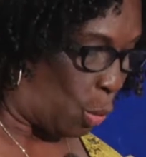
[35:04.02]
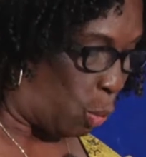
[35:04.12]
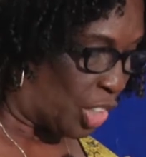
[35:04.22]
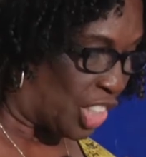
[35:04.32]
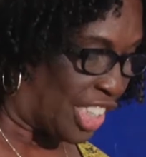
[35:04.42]

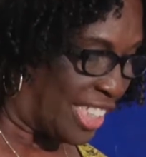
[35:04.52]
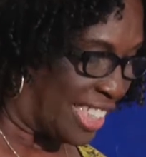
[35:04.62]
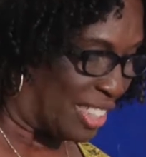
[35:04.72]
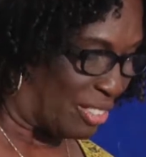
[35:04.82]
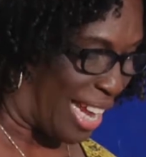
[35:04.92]
what she
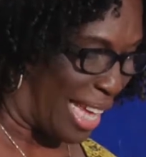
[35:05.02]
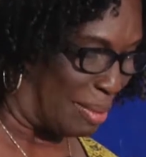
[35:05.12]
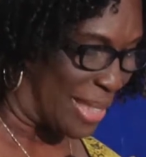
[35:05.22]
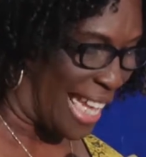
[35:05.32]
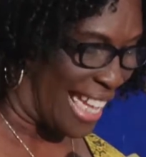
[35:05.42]

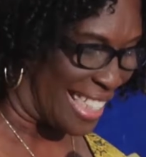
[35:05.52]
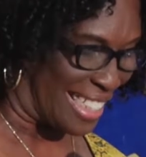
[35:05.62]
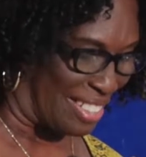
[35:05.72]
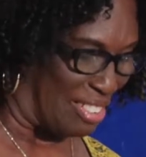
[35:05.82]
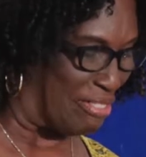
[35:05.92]
describes
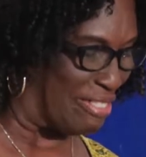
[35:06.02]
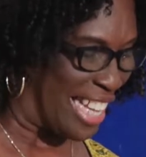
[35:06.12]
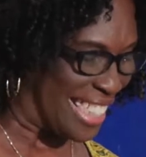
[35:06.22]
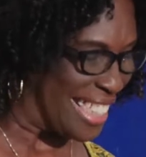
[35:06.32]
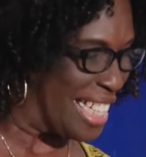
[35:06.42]
as the
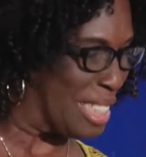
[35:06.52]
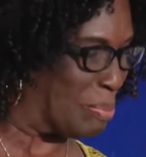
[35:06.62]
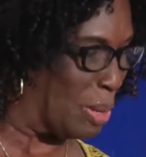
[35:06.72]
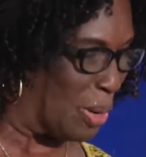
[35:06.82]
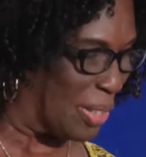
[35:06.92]
restless
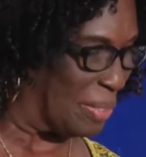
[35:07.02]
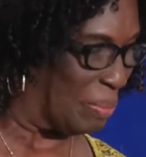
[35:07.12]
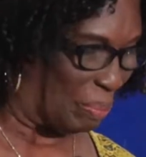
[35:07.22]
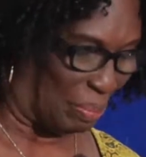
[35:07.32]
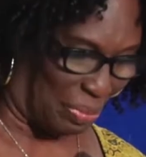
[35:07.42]
bug
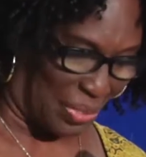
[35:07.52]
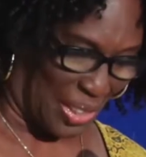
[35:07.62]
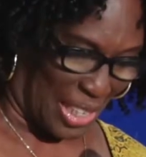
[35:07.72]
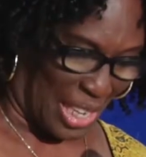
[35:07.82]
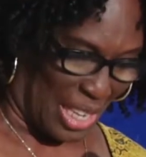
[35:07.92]

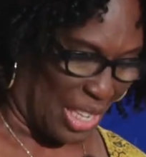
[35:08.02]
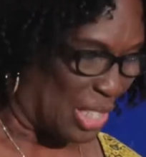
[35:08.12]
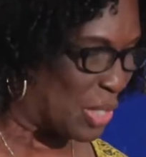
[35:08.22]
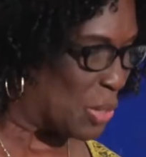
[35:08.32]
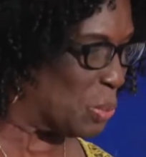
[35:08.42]

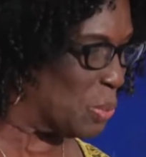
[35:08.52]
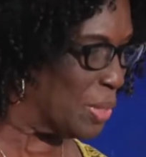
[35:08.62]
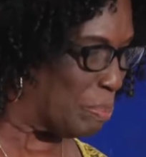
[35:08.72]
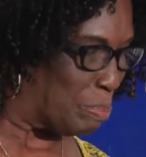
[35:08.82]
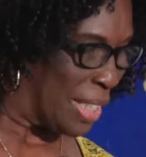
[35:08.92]

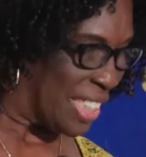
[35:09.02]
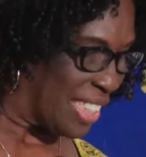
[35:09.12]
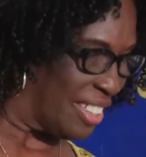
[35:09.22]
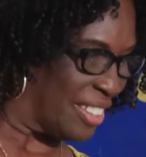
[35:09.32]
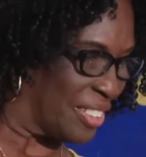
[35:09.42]
soon
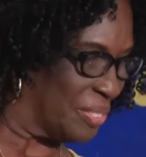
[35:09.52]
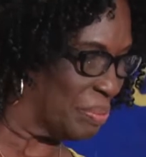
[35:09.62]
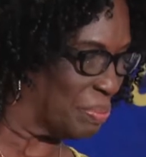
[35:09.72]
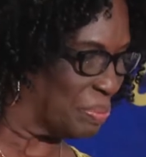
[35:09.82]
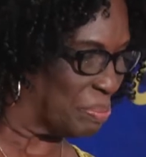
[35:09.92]
bit her,
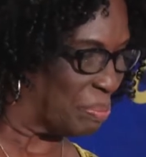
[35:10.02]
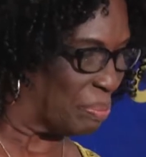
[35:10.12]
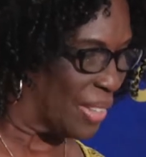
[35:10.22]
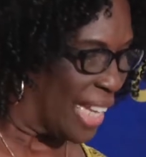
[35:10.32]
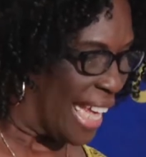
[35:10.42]

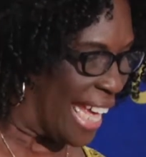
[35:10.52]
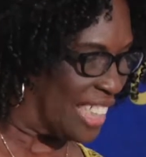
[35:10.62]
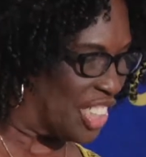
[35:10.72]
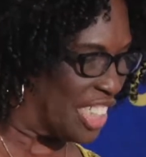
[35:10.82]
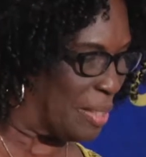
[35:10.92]

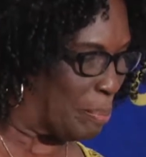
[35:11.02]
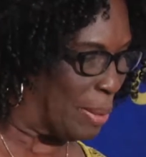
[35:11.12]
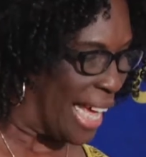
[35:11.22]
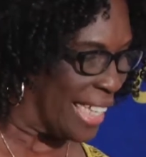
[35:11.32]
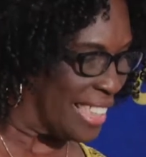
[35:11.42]
and she
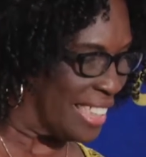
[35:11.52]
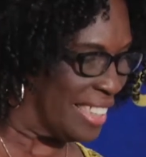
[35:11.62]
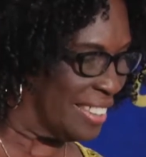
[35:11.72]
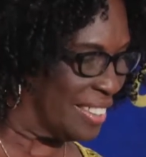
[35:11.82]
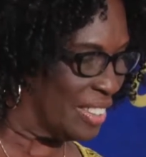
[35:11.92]

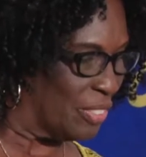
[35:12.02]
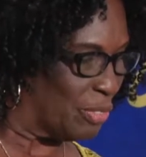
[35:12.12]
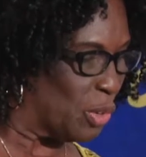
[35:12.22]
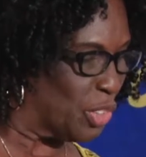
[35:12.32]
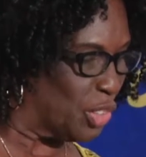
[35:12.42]
departed
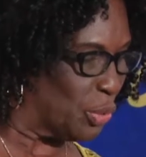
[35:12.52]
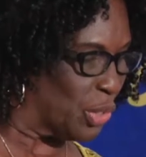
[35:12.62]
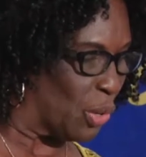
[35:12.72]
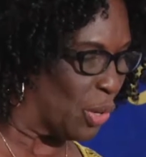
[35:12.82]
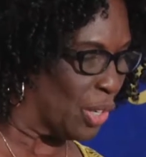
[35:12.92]
for New
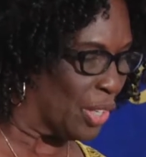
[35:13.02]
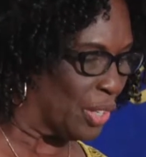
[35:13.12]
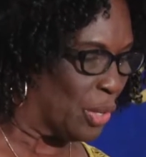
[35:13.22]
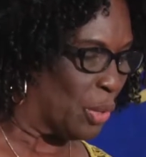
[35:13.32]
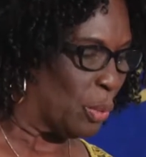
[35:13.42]
York,
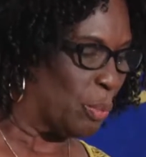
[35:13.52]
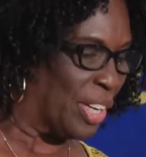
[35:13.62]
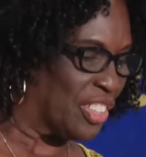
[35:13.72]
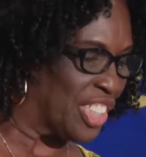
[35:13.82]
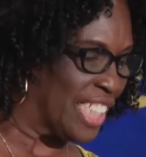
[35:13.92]

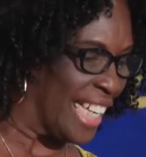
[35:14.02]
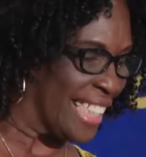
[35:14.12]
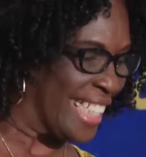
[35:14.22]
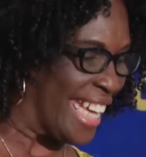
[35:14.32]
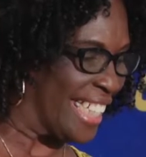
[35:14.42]
where she
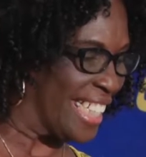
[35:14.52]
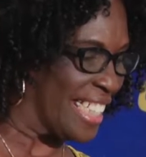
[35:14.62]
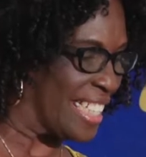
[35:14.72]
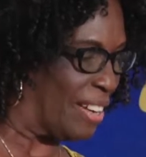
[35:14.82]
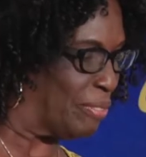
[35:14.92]

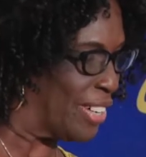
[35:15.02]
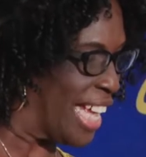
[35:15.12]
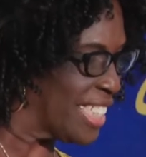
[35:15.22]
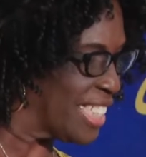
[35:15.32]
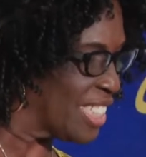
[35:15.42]
attended St.
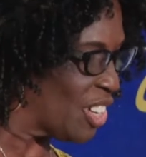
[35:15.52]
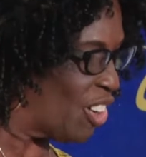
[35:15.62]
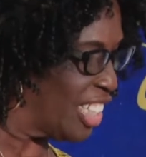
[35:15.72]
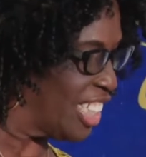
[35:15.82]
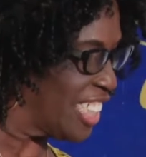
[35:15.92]
Francis
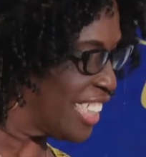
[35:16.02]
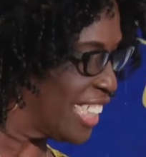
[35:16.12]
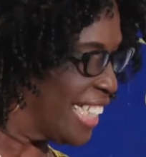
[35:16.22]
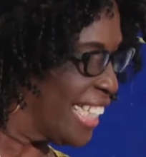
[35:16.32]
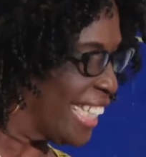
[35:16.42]
College,